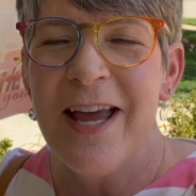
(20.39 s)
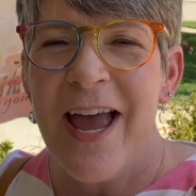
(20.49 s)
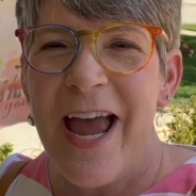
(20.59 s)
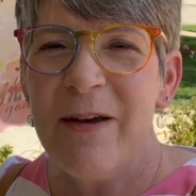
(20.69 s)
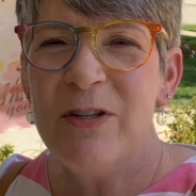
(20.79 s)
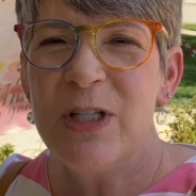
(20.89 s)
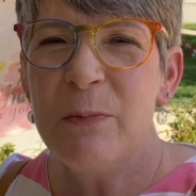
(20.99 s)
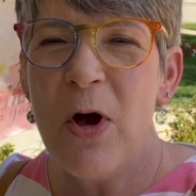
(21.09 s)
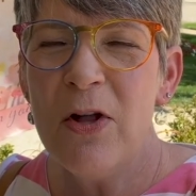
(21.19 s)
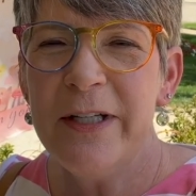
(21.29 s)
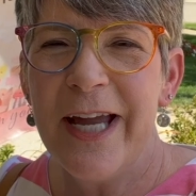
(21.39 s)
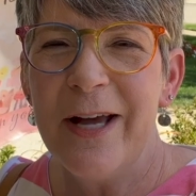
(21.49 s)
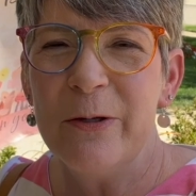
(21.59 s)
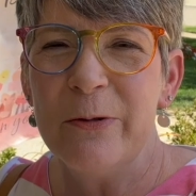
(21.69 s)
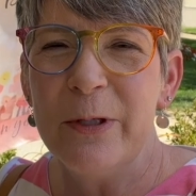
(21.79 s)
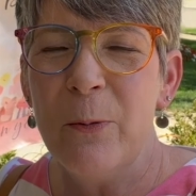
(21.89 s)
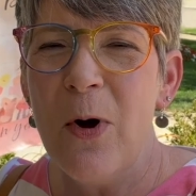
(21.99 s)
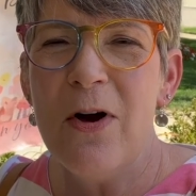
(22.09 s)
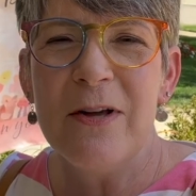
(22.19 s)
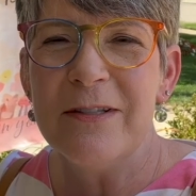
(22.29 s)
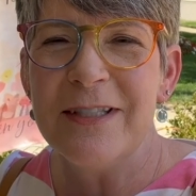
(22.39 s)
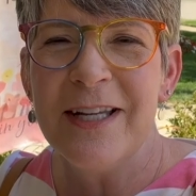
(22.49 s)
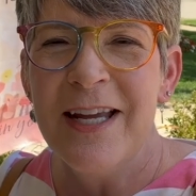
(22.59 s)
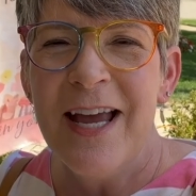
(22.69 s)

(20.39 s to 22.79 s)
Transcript: have the small gallery walls.